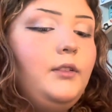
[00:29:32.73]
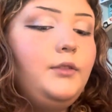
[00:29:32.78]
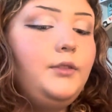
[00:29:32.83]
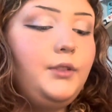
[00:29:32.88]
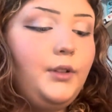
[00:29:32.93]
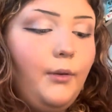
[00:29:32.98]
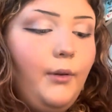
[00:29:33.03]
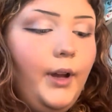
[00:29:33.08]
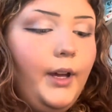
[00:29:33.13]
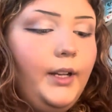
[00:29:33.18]

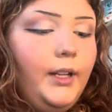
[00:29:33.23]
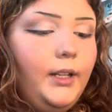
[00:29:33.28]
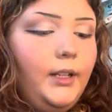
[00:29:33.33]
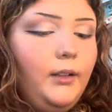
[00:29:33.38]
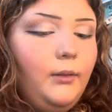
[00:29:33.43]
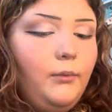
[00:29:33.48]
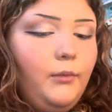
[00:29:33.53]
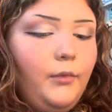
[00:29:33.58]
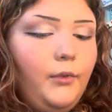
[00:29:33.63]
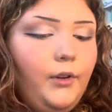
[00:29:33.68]
Don't add
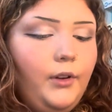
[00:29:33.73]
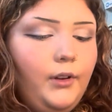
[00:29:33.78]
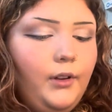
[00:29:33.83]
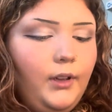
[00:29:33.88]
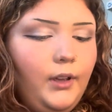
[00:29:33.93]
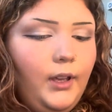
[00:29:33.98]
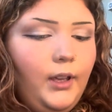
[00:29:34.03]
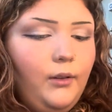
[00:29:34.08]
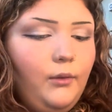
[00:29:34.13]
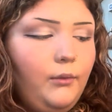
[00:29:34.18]
any more.
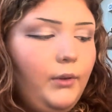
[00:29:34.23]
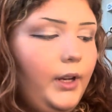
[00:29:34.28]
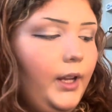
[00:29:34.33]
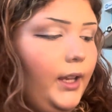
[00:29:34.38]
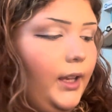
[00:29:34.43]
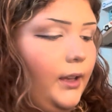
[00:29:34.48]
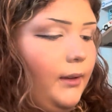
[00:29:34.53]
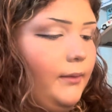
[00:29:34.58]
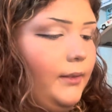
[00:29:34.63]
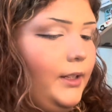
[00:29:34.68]
And what I
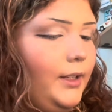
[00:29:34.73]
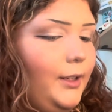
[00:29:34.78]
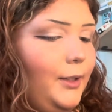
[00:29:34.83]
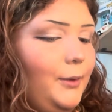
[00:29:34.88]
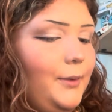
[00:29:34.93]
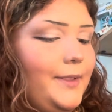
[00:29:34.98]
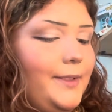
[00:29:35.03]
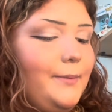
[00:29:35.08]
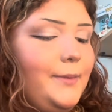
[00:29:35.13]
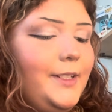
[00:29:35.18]
am gonna
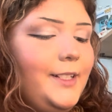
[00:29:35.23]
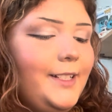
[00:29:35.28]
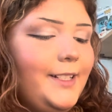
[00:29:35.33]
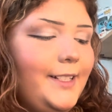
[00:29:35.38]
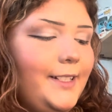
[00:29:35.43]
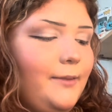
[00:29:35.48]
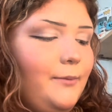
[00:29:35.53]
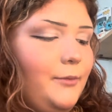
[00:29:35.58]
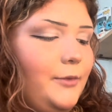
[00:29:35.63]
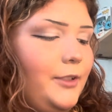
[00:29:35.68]
do is I'm gonna
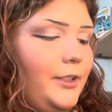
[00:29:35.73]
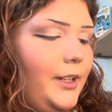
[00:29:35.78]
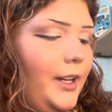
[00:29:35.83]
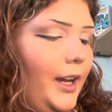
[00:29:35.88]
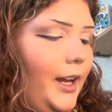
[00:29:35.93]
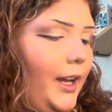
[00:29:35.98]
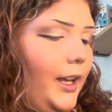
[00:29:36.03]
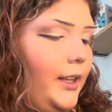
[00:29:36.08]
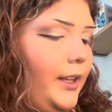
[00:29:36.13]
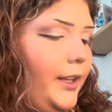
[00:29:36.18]
add more
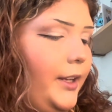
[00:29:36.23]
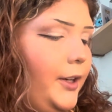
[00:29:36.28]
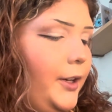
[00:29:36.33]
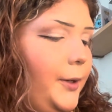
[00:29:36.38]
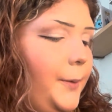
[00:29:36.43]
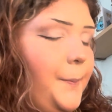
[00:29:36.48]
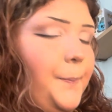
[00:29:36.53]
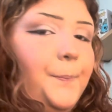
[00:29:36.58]
highlighter